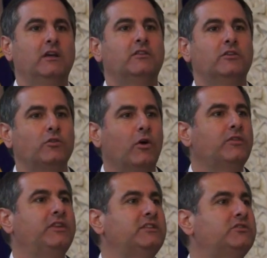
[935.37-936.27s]
The
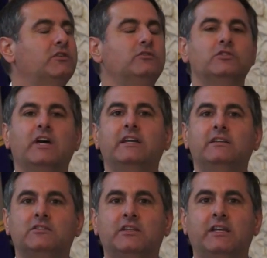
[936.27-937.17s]
northeastern
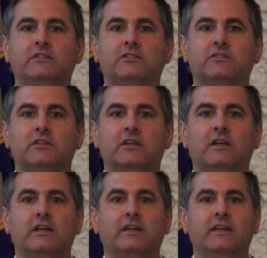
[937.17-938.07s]
United States
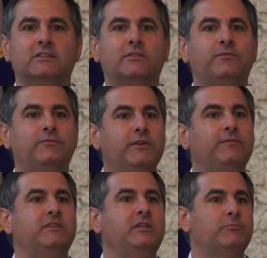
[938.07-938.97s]
is
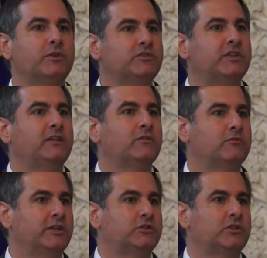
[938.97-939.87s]
50%
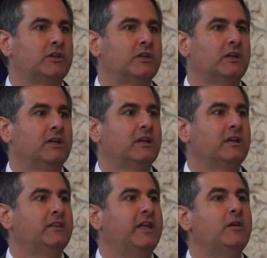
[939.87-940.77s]
richer
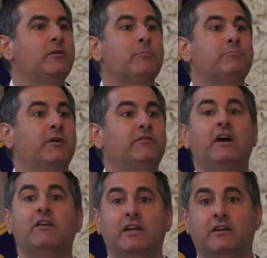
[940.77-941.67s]
than
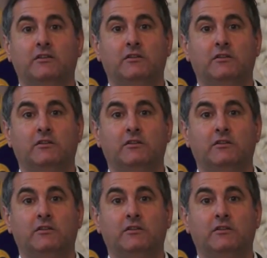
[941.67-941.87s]
Bavaria,